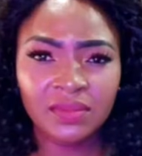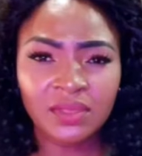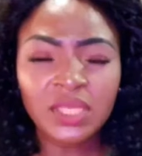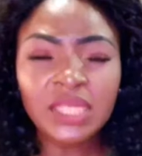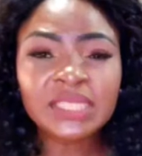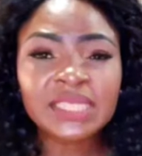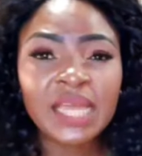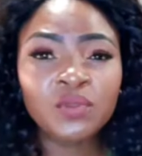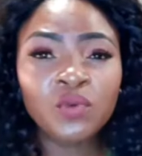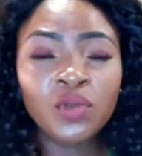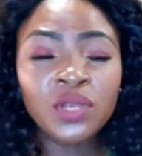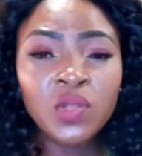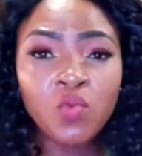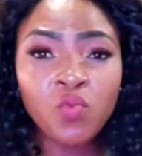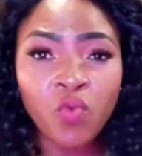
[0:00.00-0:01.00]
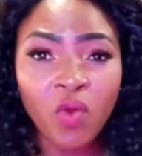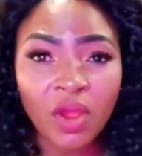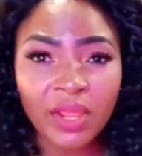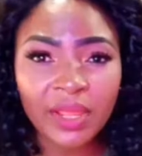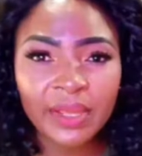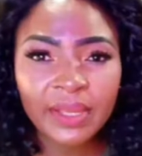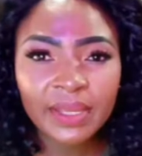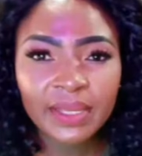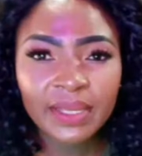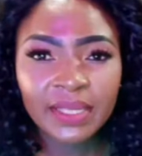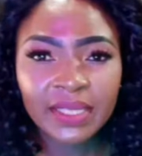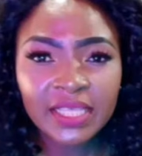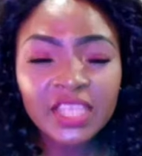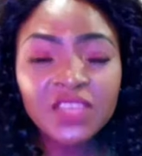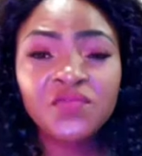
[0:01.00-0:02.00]
It can only work
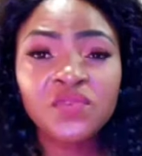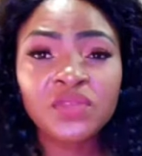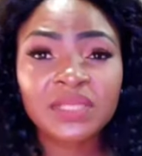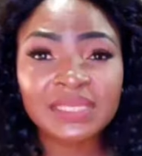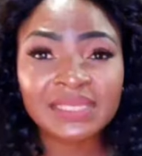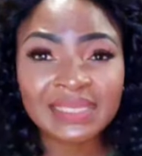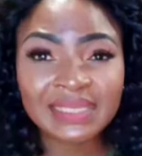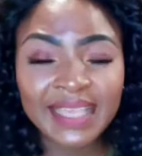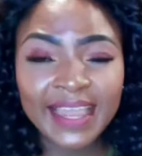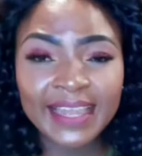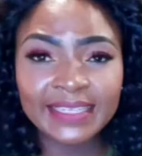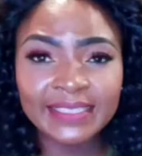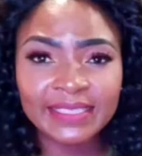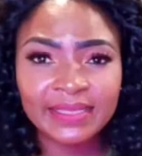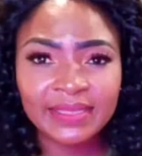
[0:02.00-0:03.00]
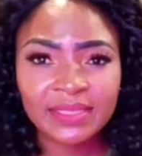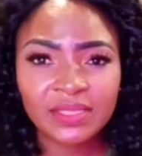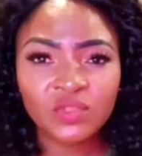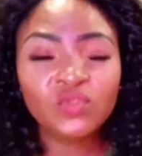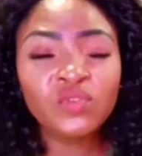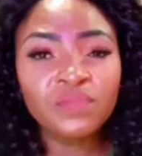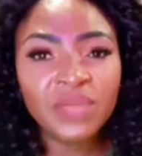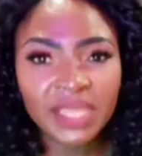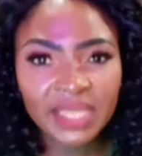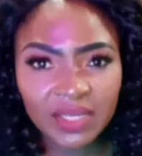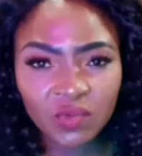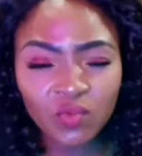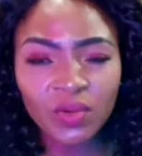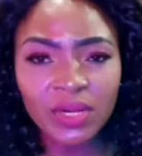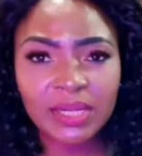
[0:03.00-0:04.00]
if you decide to make
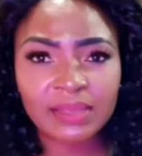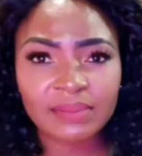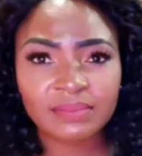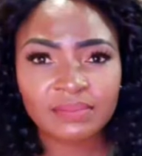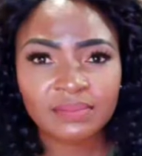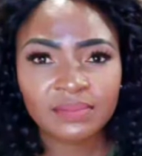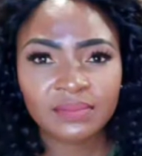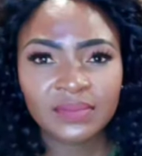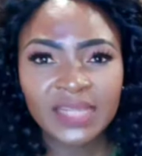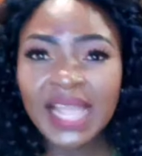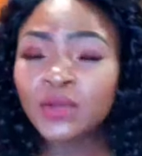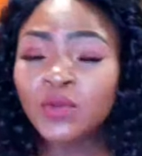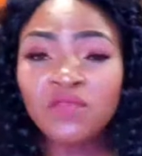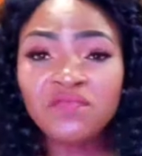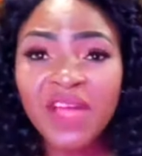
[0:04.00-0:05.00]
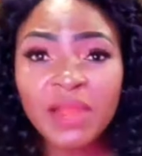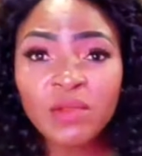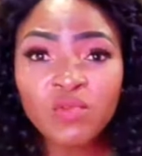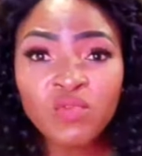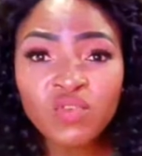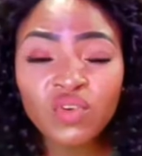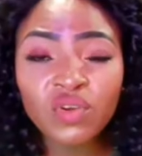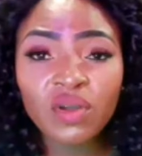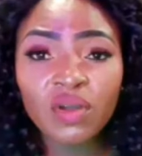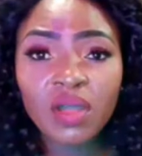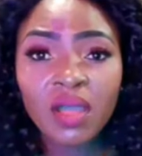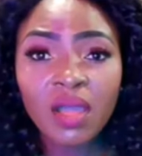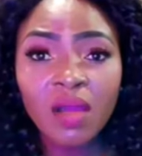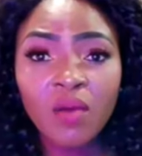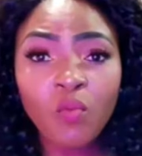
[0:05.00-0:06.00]
it work and overlook
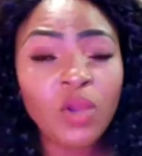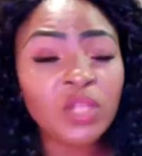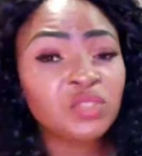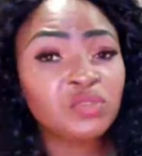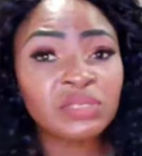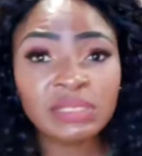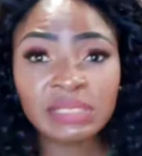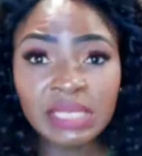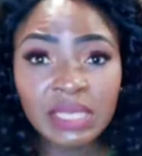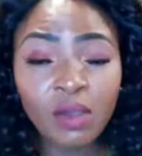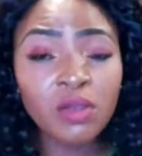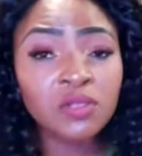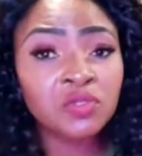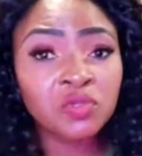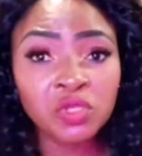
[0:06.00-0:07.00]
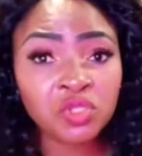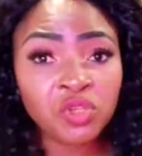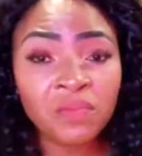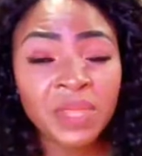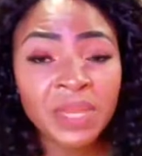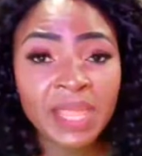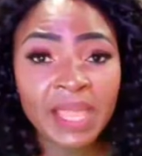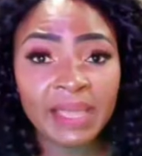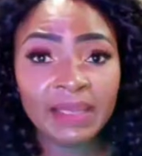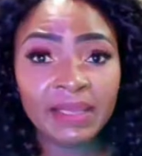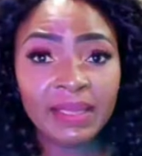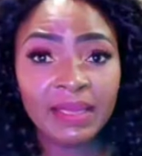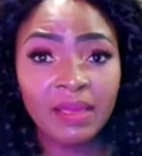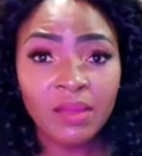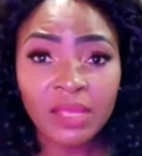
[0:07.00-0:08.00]
what you see on social media,
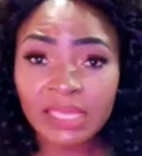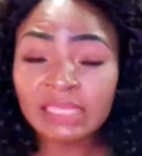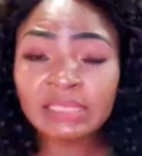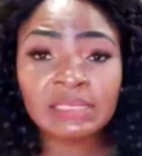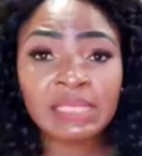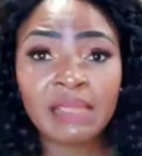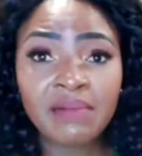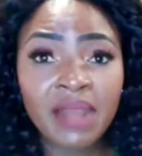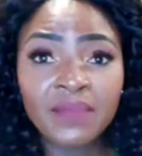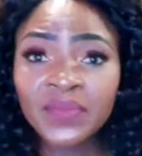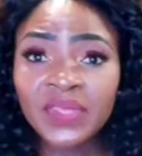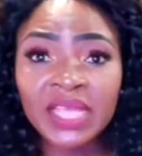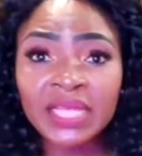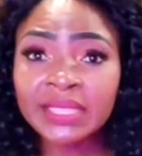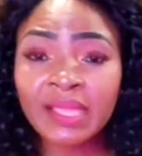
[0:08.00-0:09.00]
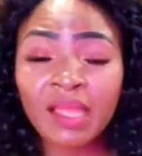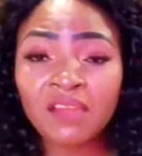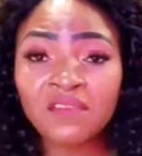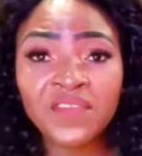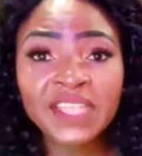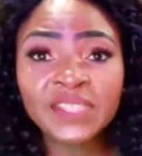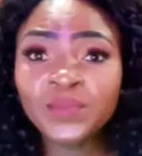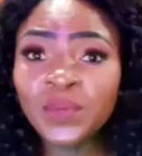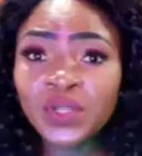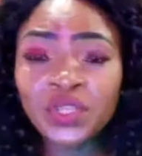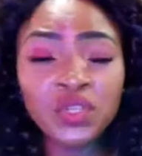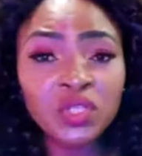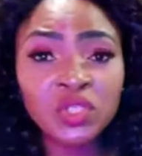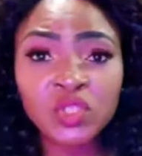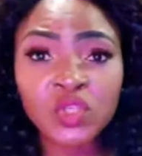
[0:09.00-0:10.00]
Instagram, TikTok, Facebook,
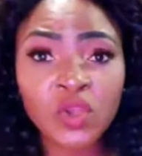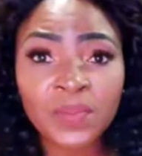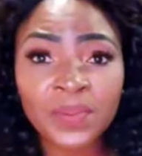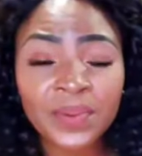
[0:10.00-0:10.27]
YouTube.